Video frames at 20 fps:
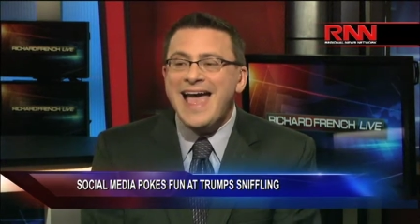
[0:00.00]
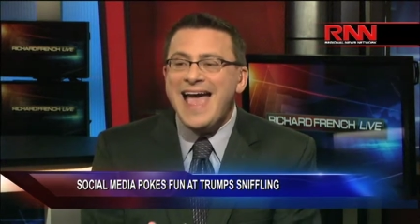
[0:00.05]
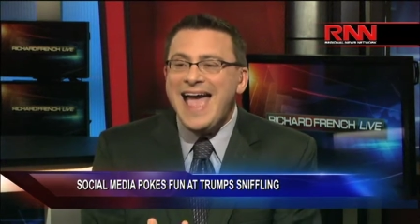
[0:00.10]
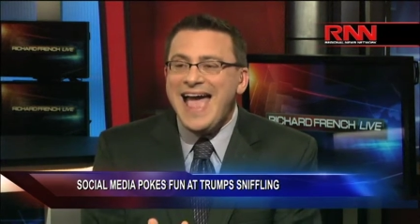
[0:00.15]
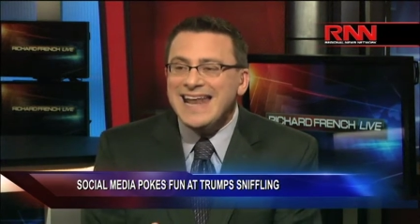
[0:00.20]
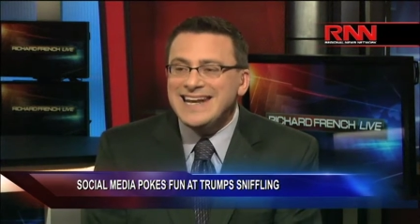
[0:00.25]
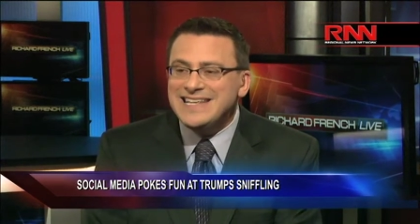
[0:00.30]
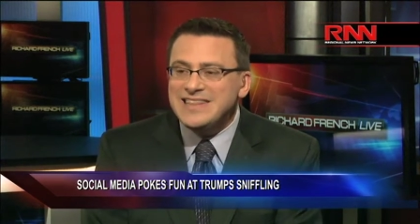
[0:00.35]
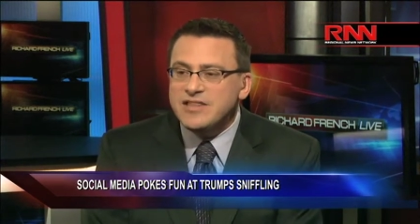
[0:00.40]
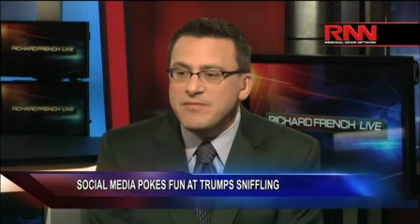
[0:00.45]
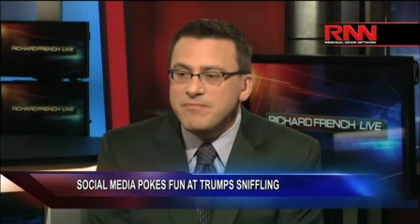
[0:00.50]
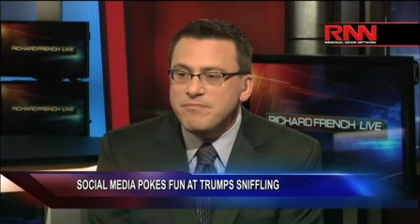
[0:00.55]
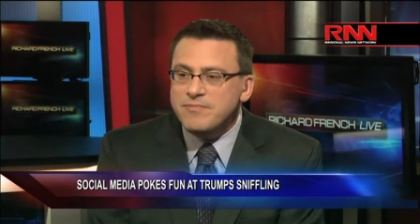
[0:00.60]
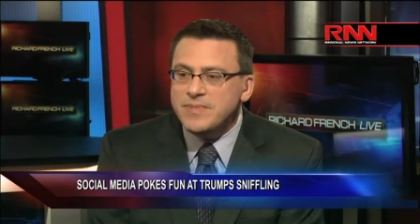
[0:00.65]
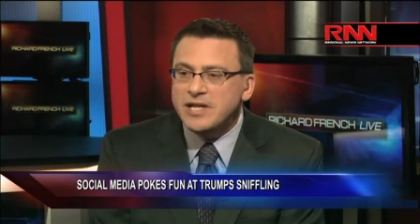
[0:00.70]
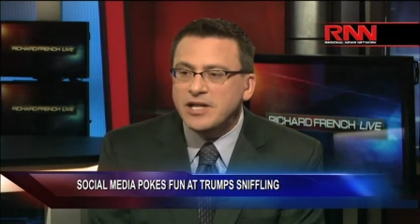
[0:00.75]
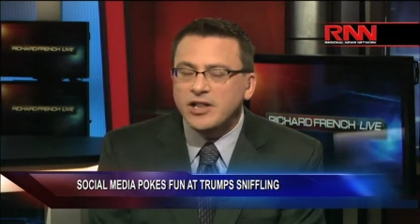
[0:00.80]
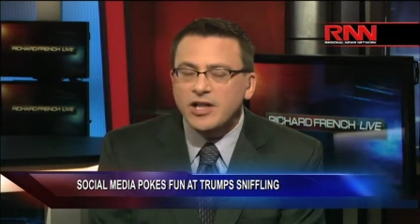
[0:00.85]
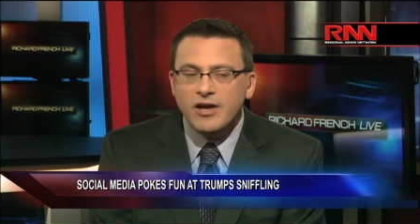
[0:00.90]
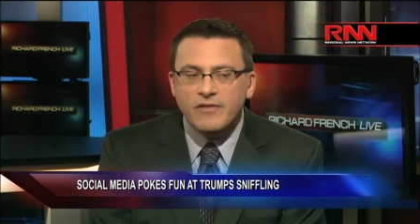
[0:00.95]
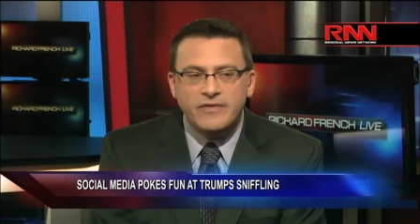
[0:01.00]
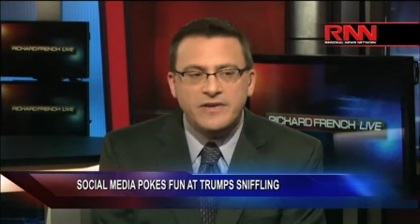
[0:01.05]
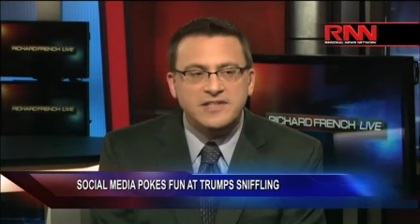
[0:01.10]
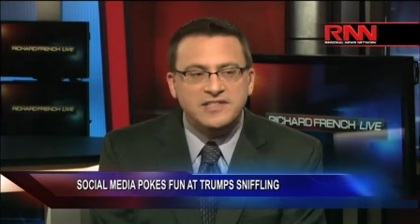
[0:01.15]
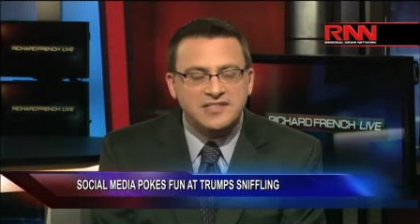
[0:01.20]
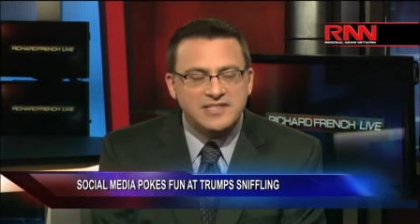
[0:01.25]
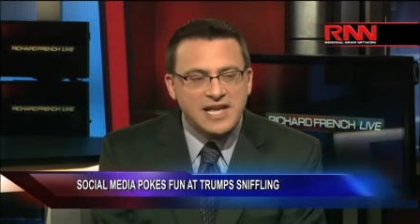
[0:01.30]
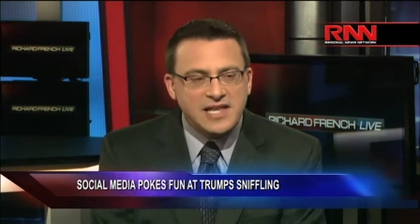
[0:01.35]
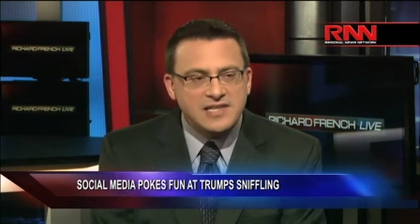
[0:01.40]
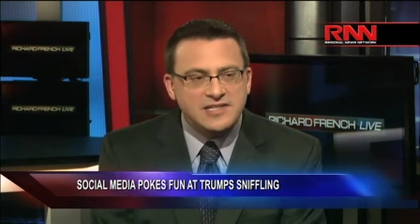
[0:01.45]
And in the middle of his
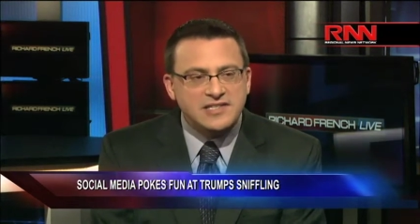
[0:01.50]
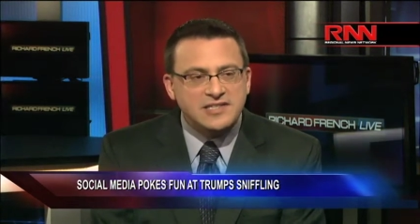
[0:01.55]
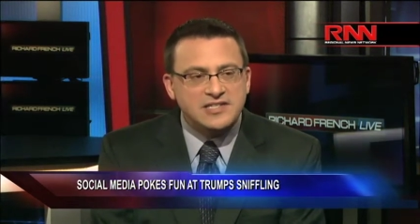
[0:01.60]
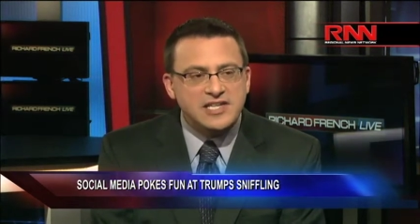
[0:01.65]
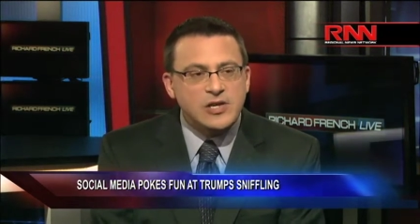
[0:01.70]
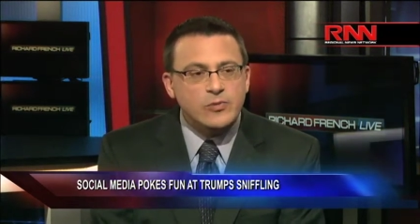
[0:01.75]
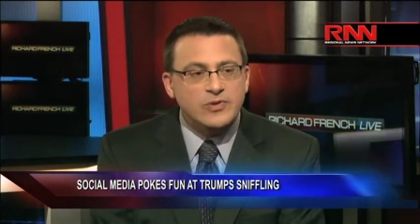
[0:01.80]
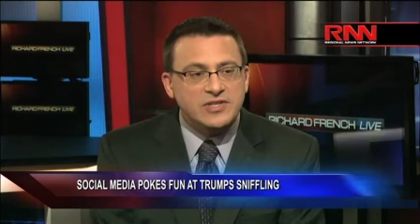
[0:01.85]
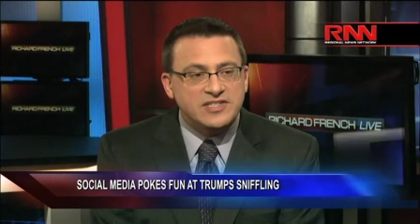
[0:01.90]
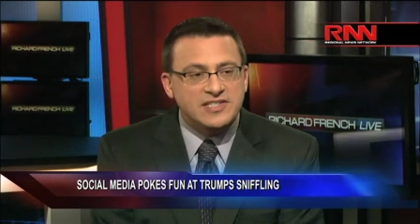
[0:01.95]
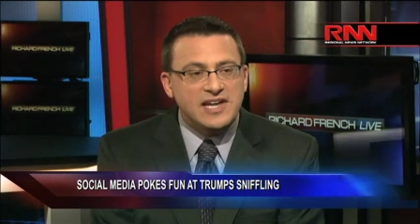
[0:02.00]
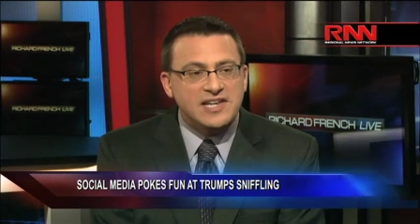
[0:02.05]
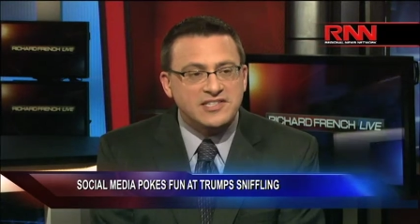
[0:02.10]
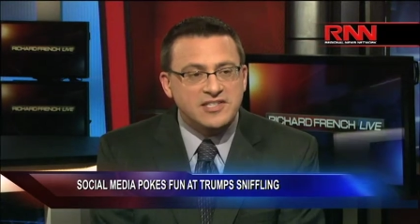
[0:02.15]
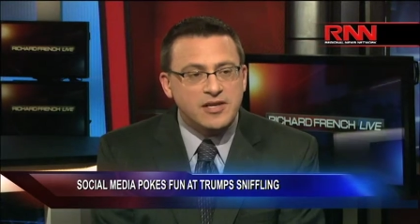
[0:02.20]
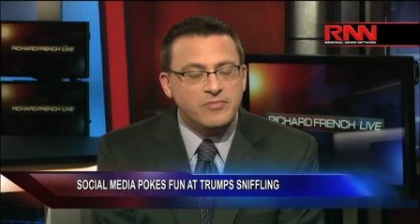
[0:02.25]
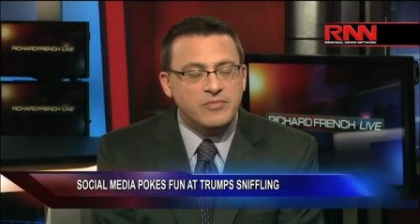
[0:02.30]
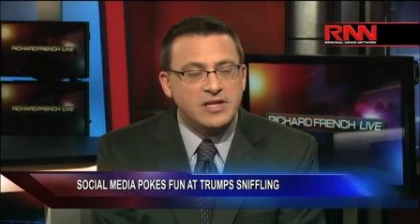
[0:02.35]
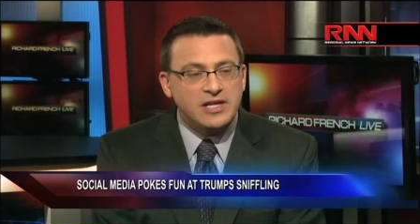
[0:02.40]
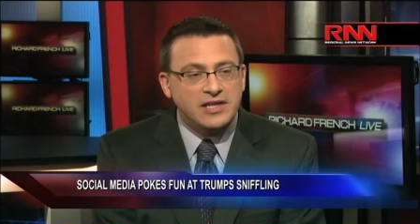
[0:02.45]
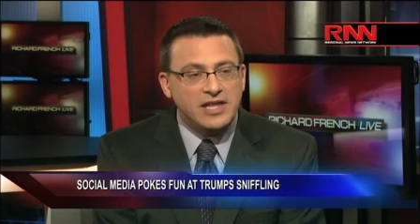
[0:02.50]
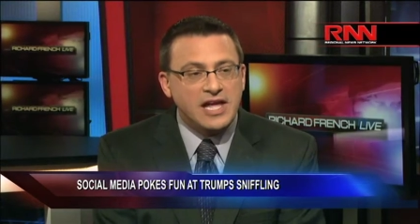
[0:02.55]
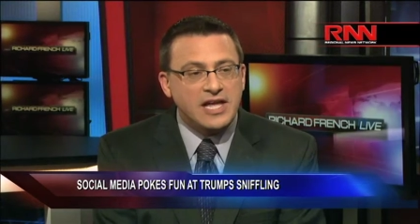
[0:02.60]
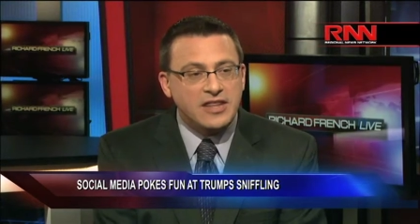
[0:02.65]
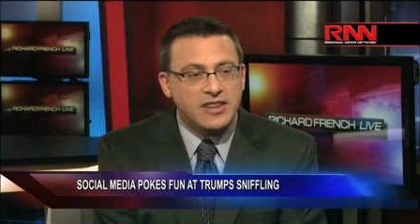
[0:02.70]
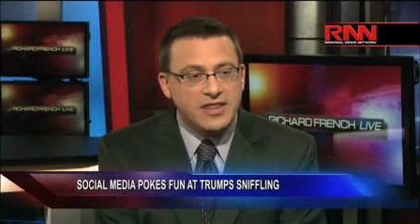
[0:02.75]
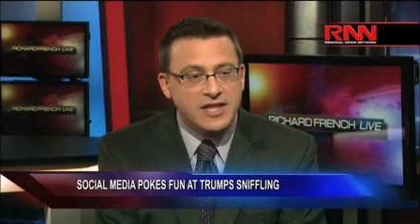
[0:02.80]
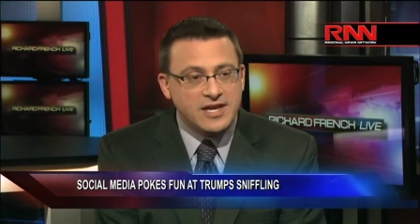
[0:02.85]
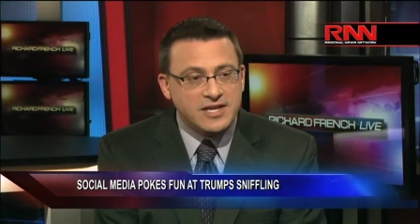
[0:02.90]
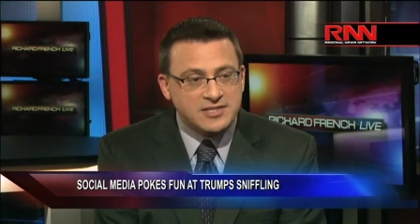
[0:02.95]
sentences, he would say something like
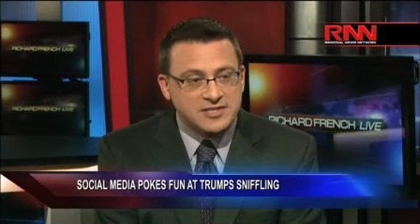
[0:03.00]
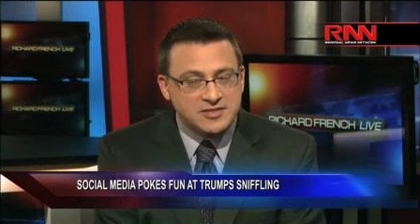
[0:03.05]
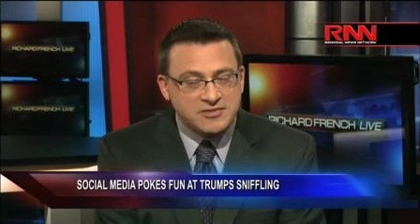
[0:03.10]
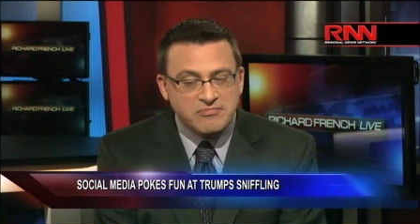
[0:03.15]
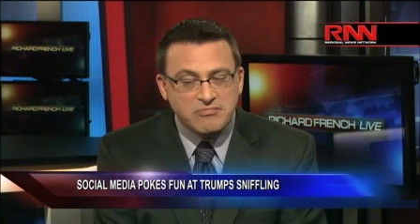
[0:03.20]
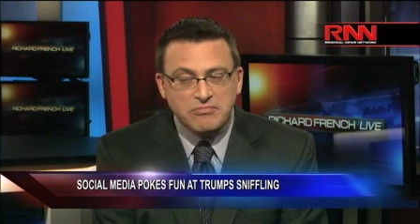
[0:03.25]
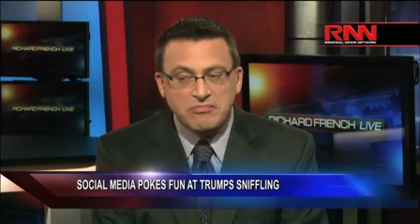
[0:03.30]
this,